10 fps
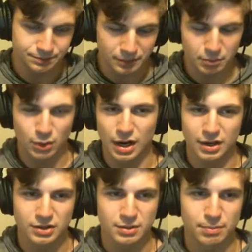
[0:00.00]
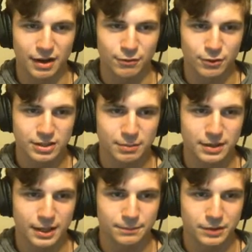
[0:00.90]
Marauders a buff or
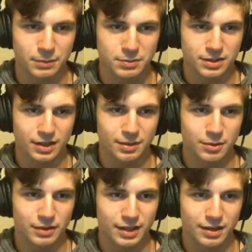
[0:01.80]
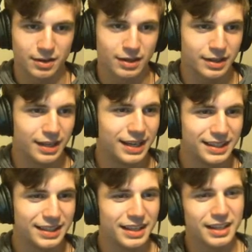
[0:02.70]
something. Oops, sorry, I'm moving that around.
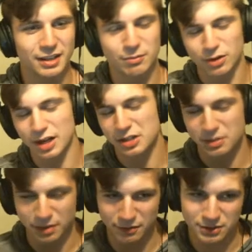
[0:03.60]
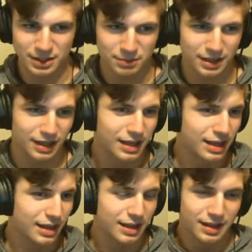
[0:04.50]
Give Marauders a buff or something
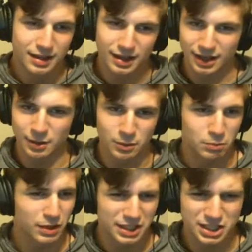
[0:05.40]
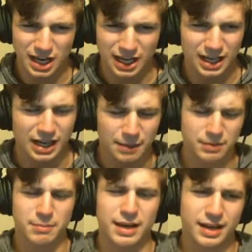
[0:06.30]
with really shaking up
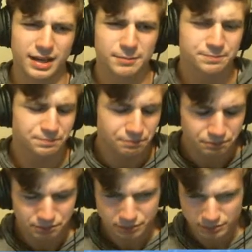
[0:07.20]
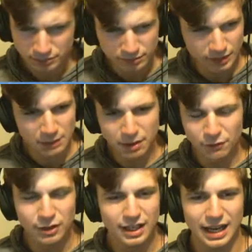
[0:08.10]
the meta. But I
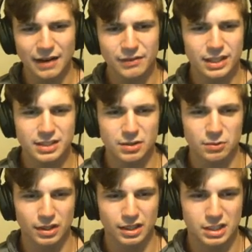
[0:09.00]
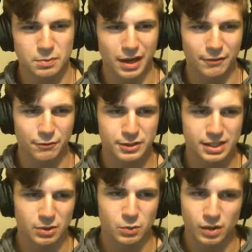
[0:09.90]
feel like everything's in a really good spot for
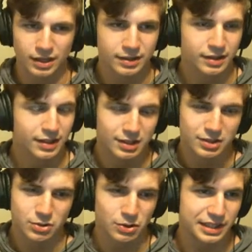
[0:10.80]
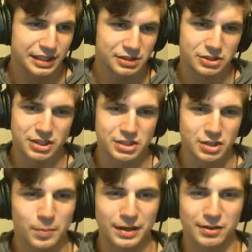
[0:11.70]
tier 1. Troll Slingers are just
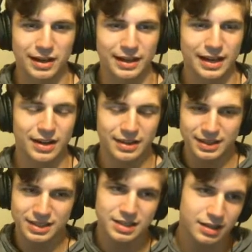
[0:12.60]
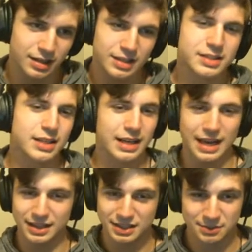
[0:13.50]
right now. And this
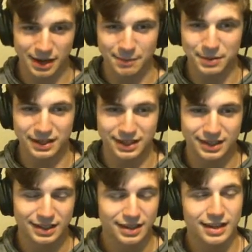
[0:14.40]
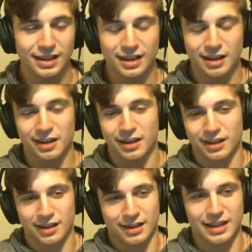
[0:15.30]
is my opinion.
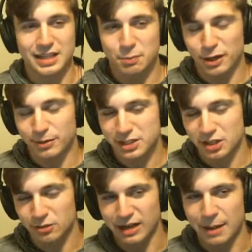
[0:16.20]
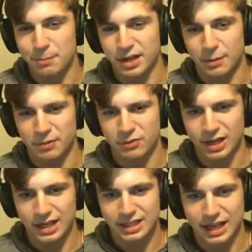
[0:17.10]
And that's pretty much going to wrap it up. If you
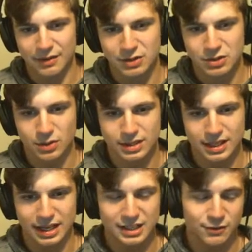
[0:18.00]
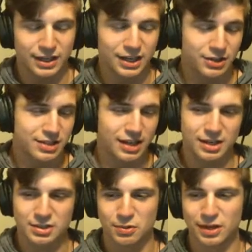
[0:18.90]
guys have enjoyed today's video, this
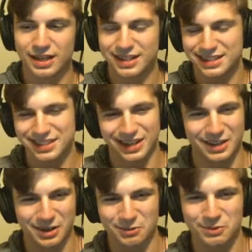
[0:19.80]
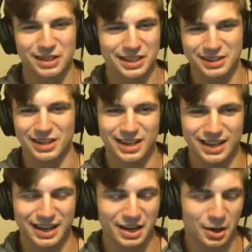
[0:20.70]
has gone on really
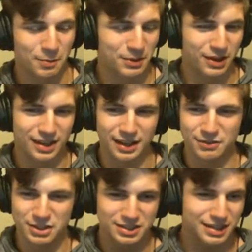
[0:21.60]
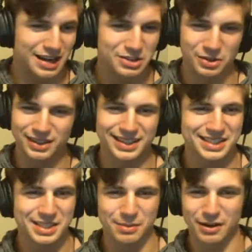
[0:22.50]
long. I hope you all have just enjoyed
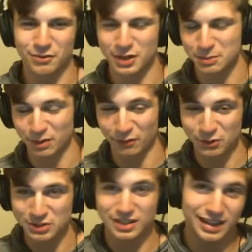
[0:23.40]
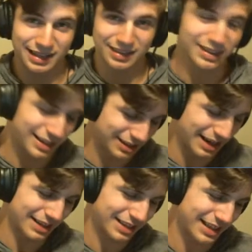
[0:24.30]
listening to my voice. But if you're still here
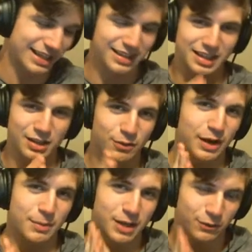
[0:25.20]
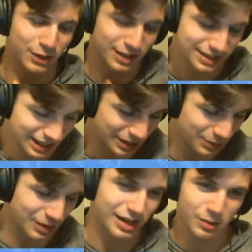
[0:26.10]
at the end, I thank you very much for
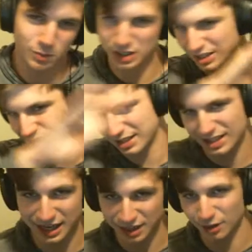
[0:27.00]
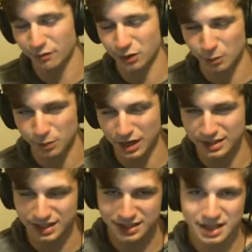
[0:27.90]
continuing on, watching the entire review
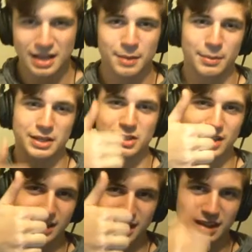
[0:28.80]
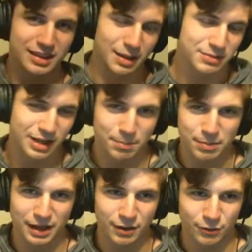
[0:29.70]
process. Make sure to hit that thumbs up
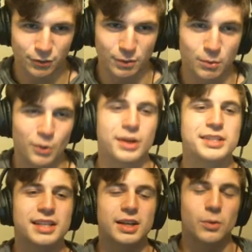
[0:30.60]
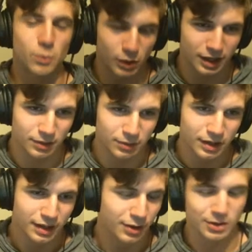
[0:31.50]
button for more tier 1
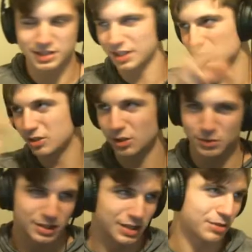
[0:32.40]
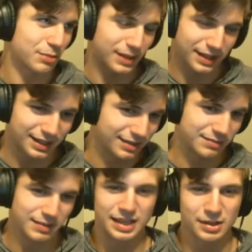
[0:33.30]
or tier 2, tier 3,
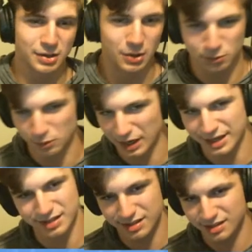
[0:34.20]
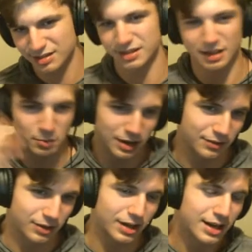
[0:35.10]
and hero ranks and
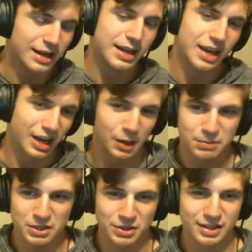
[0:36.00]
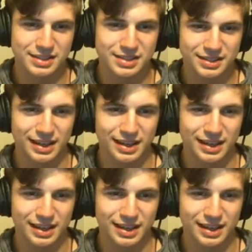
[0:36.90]
whatever. I hope to do this...